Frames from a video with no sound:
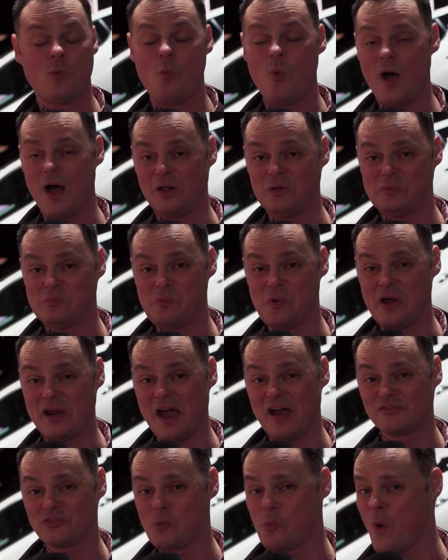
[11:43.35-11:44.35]
Well, we're going
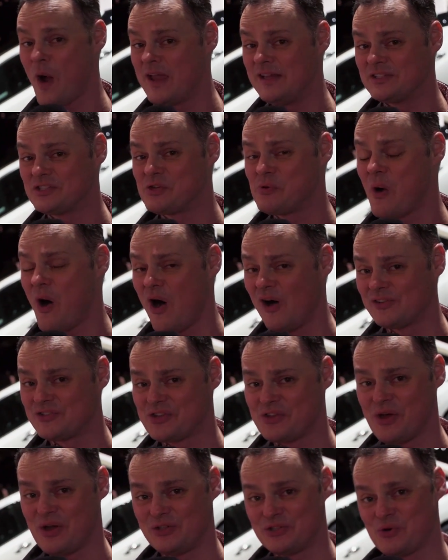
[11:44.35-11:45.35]
to have to wait to
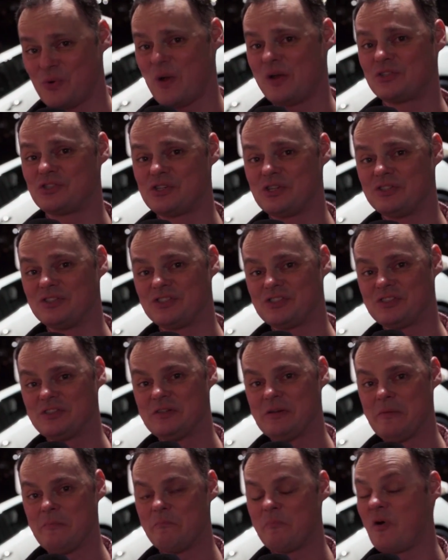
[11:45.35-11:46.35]
answer those questions.
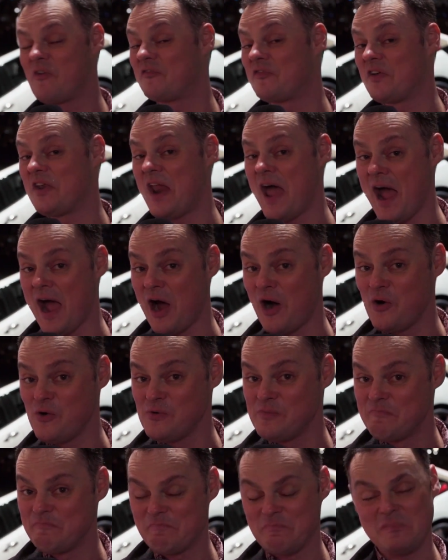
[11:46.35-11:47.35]
But for now,
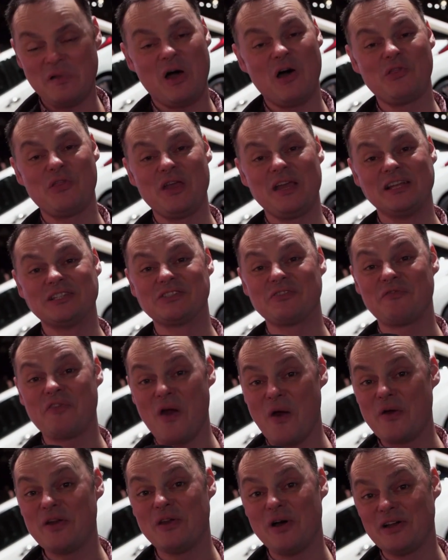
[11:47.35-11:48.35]
I think it's a
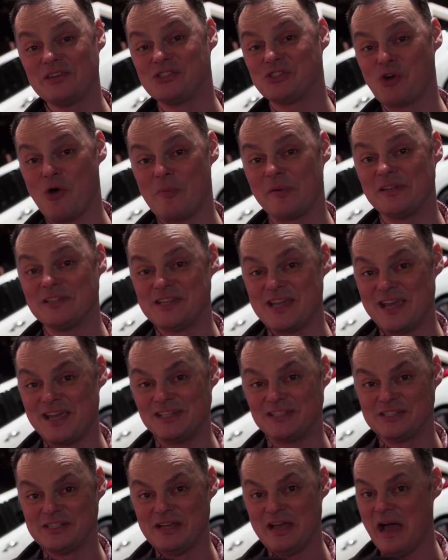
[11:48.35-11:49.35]
very nice job
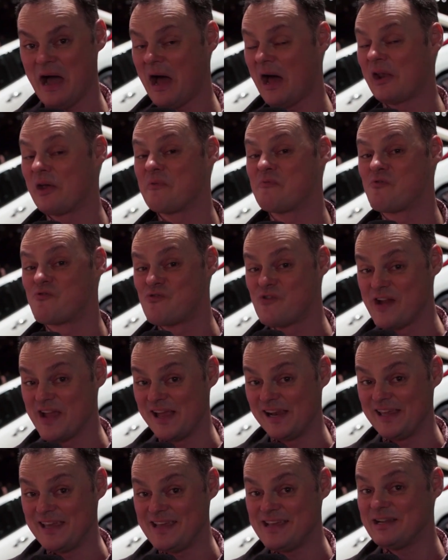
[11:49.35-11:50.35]
indeed, and I'm
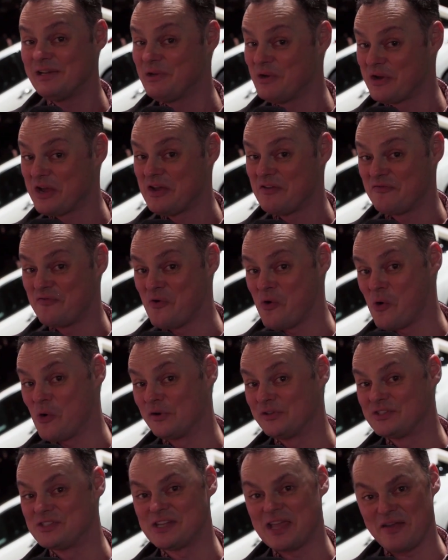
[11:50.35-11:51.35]
really looking
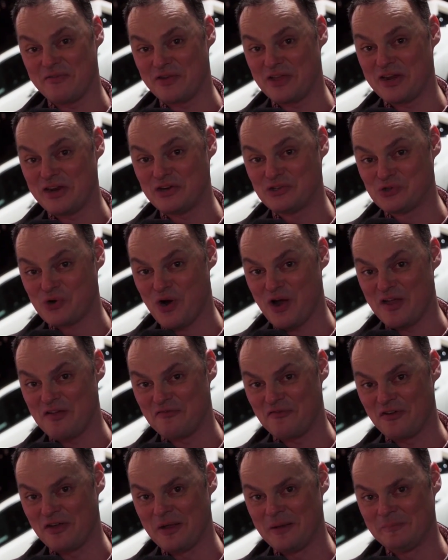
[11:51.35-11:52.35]
forward to giving it a
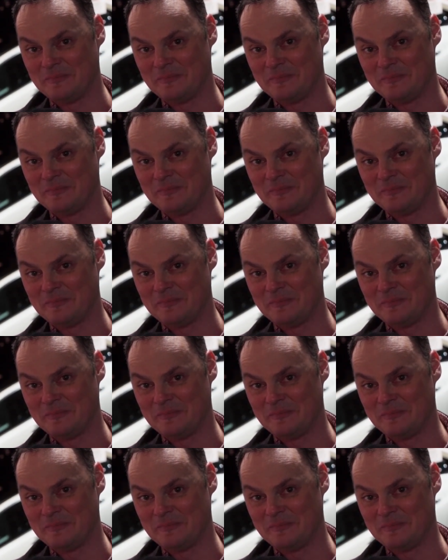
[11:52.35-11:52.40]
drive.